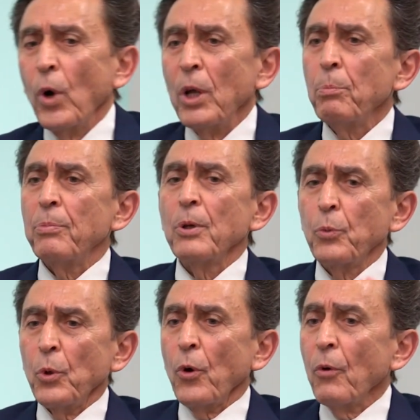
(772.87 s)

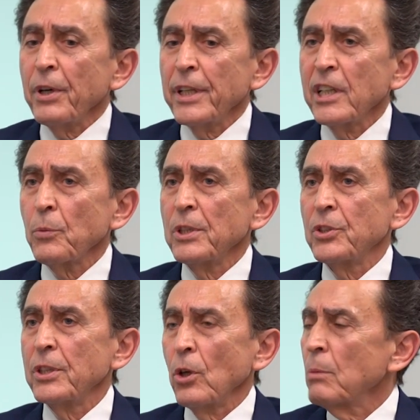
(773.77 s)
Over here we
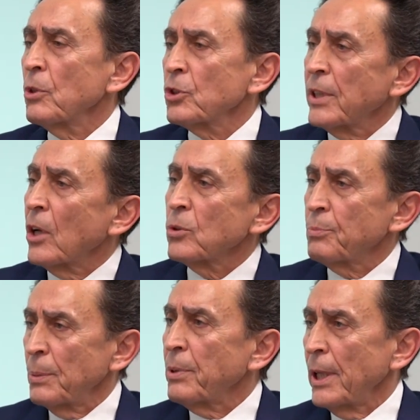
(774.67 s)
see almost 1,000
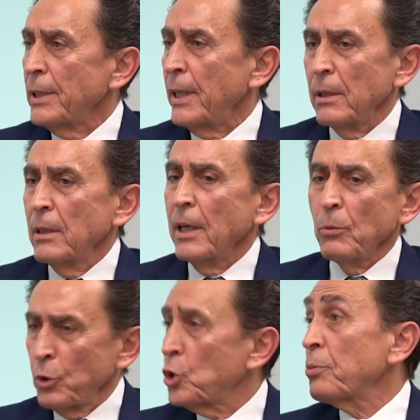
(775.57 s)
people a day,
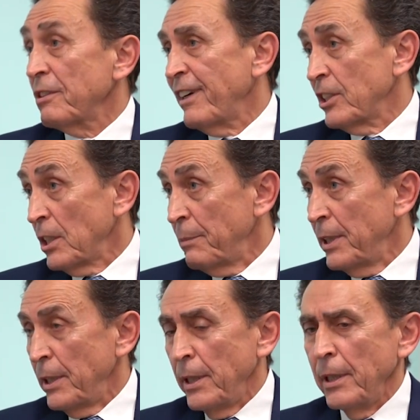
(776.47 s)
and we supervise them
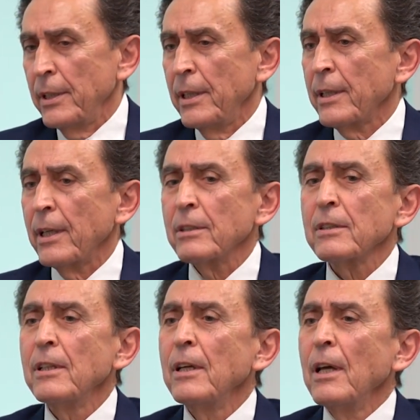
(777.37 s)
in any case.
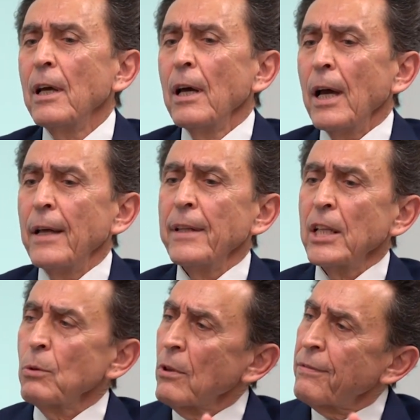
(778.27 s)
And
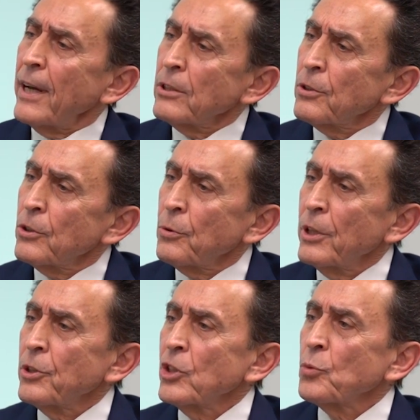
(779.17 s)
then you will find
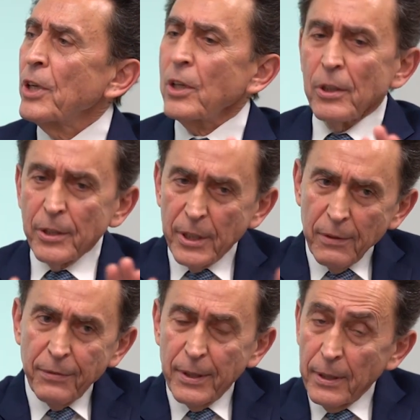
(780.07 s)
situations where
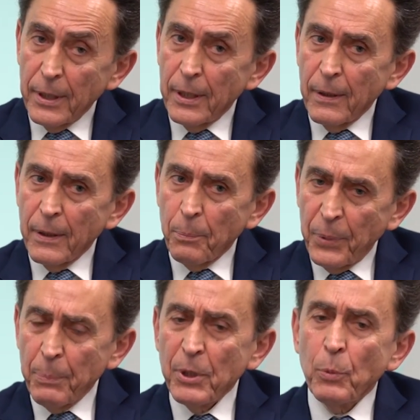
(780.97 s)

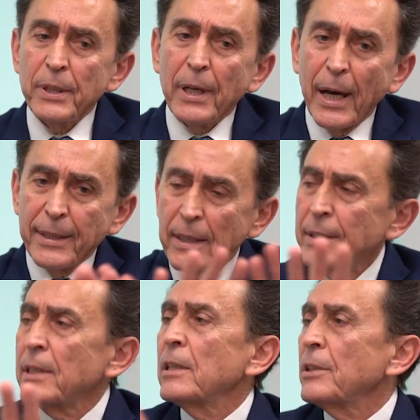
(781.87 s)
people with
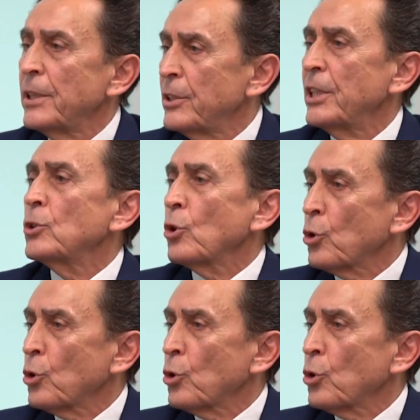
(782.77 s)
identical disease or